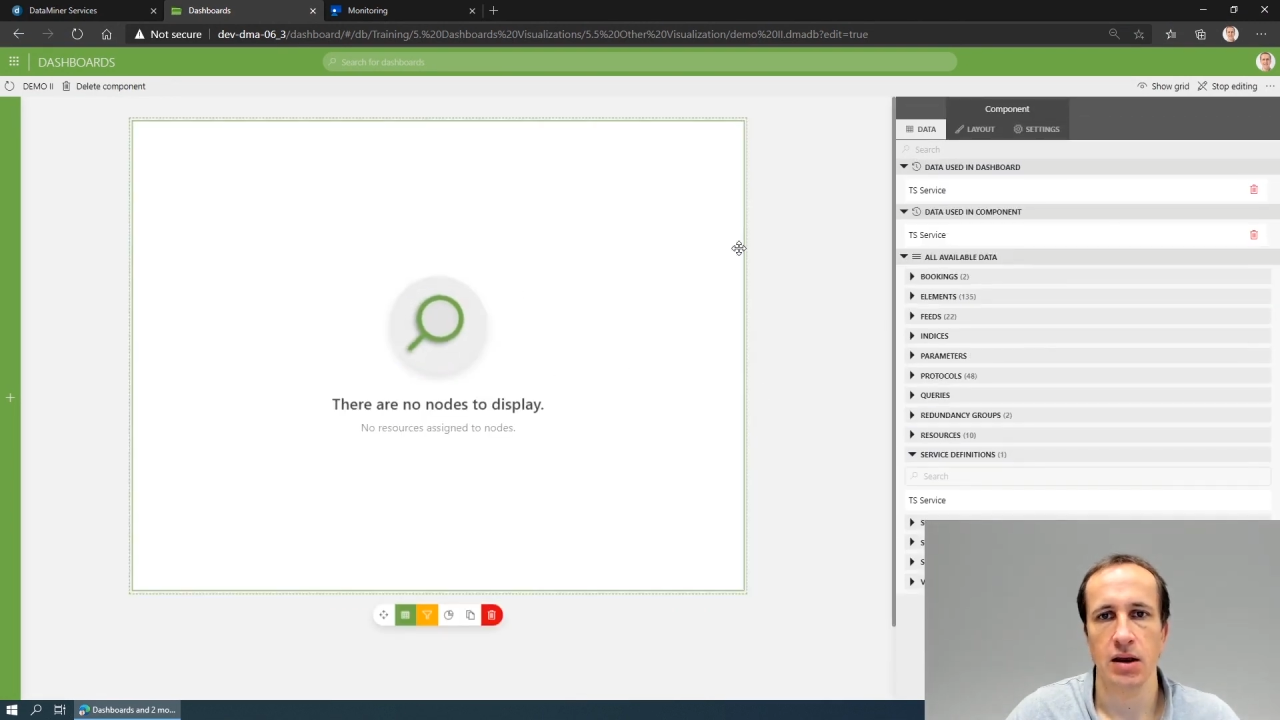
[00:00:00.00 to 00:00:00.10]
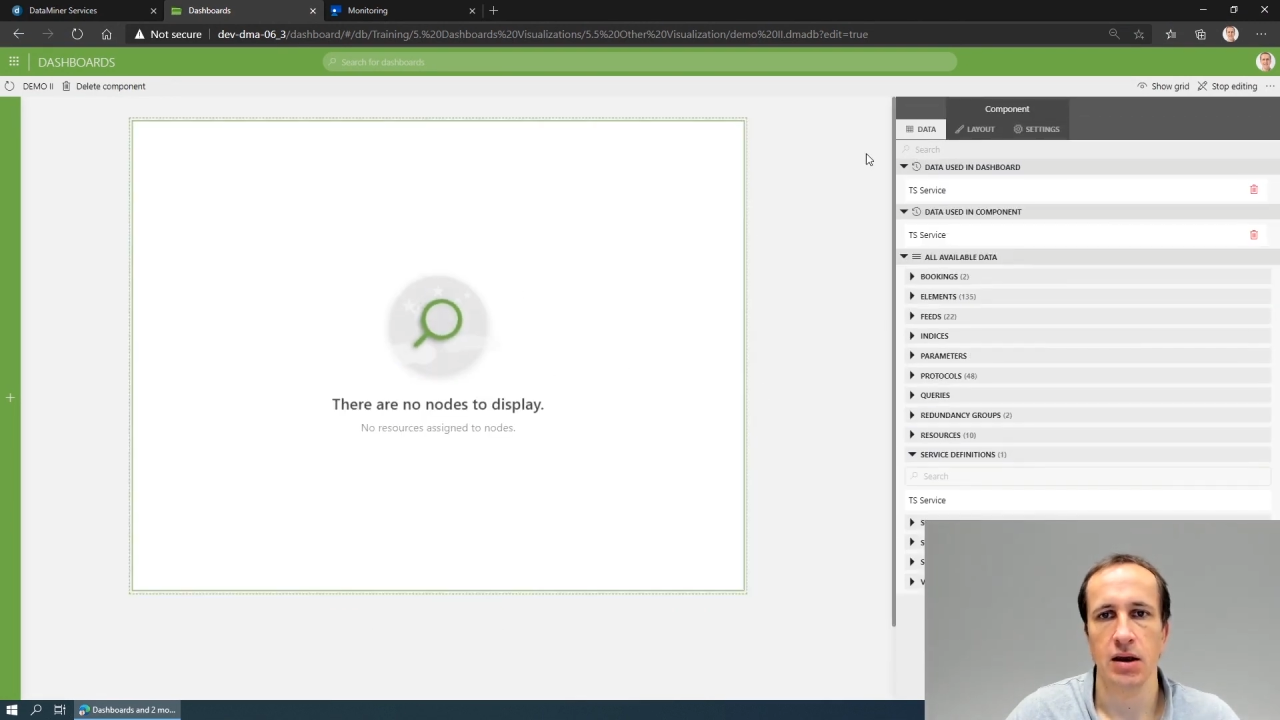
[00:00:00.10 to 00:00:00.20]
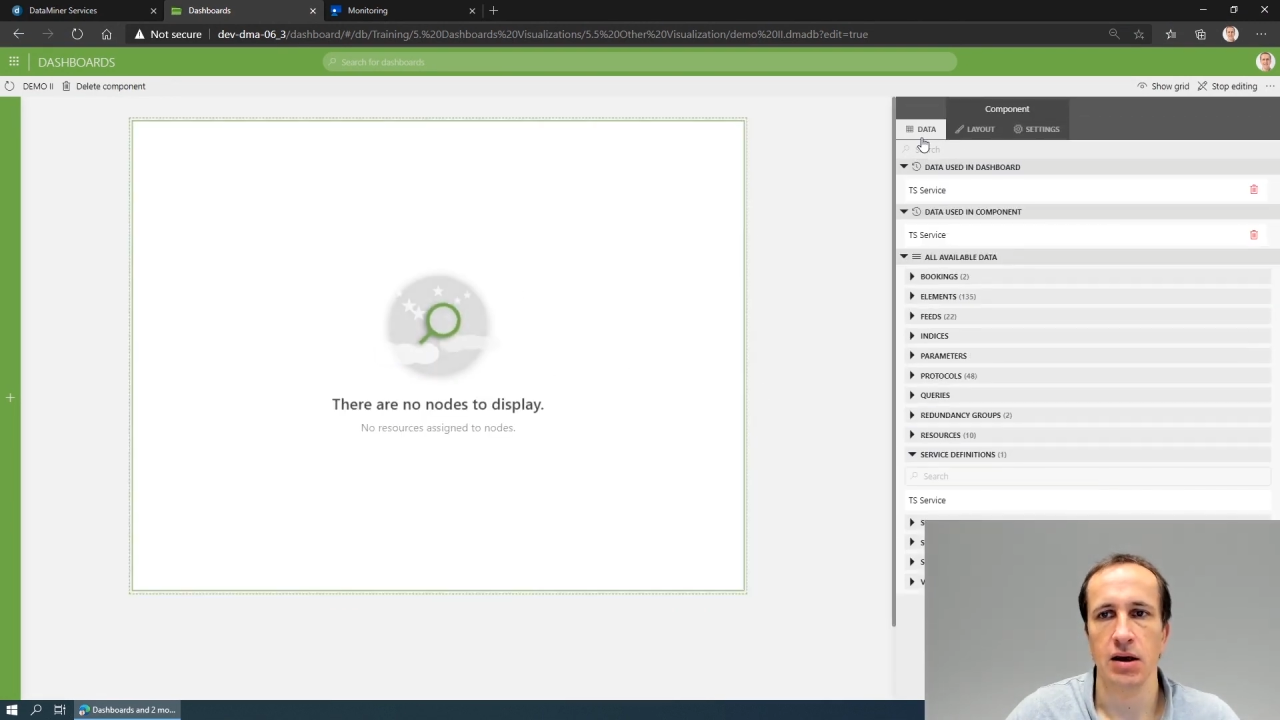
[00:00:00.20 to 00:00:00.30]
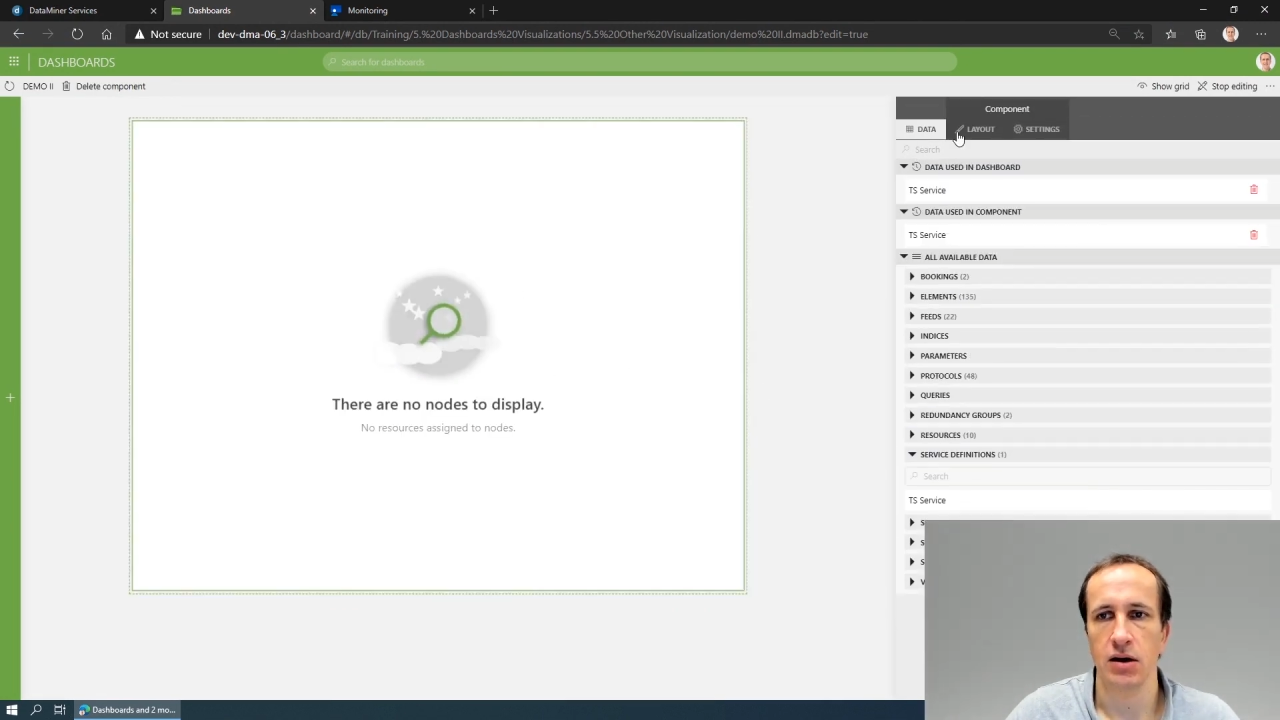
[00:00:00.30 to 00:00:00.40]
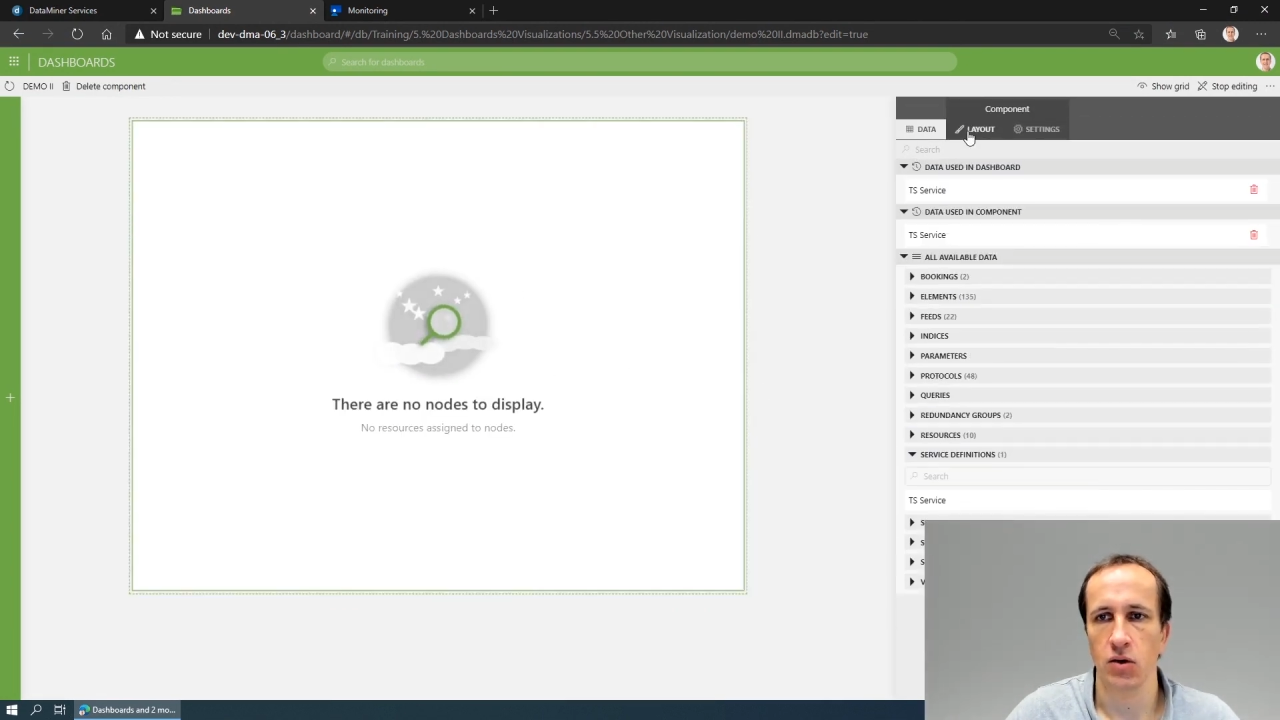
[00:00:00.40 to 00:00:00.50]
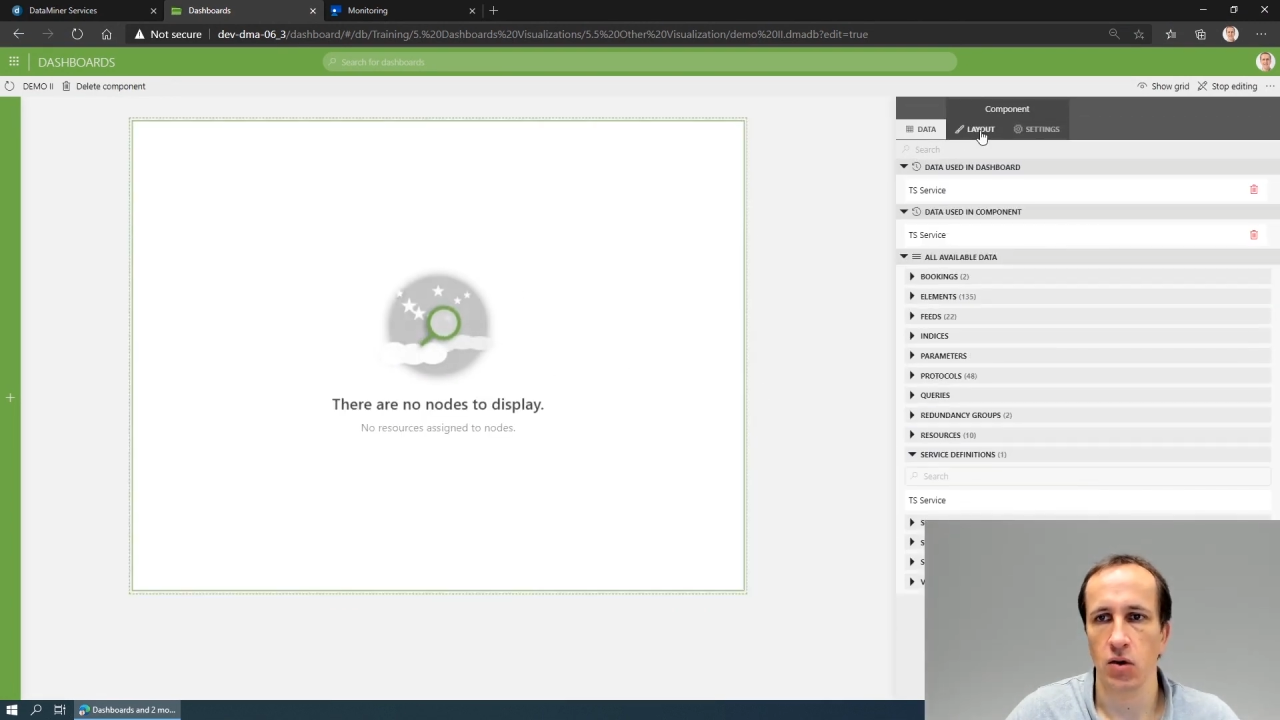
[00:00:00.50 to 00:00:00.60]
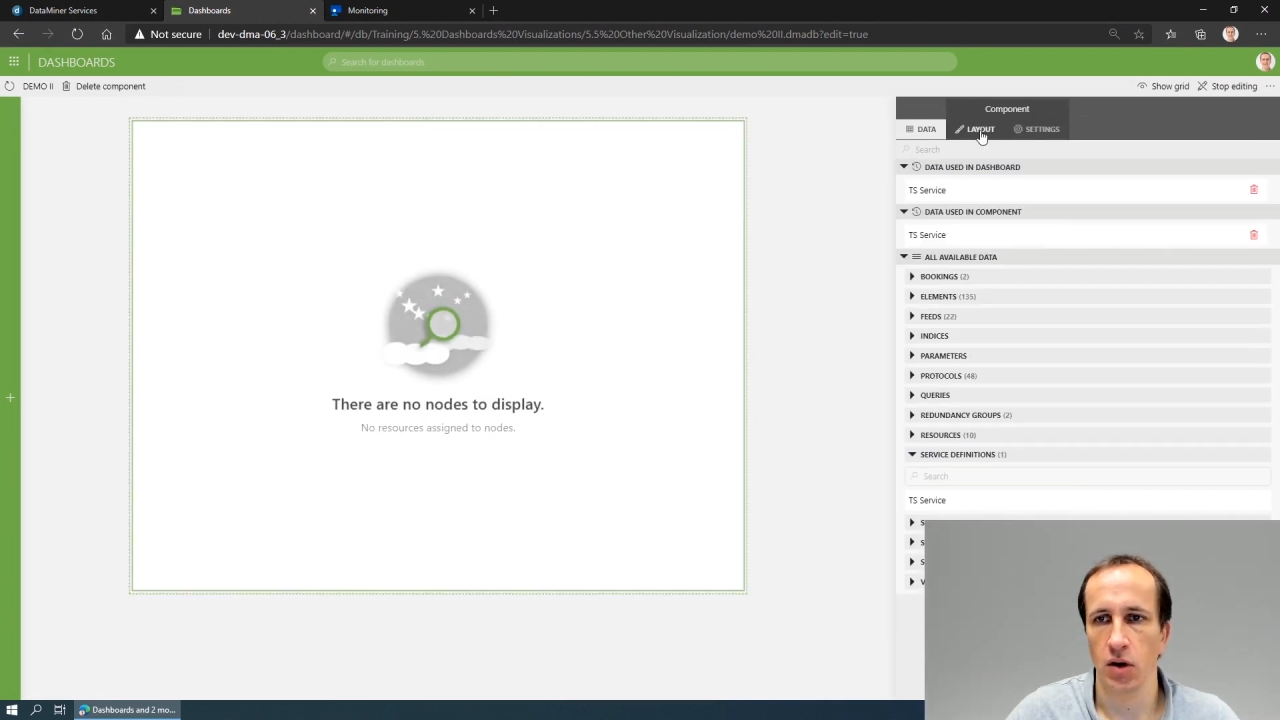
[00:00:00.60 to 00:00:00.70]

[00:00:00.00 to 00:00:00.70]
here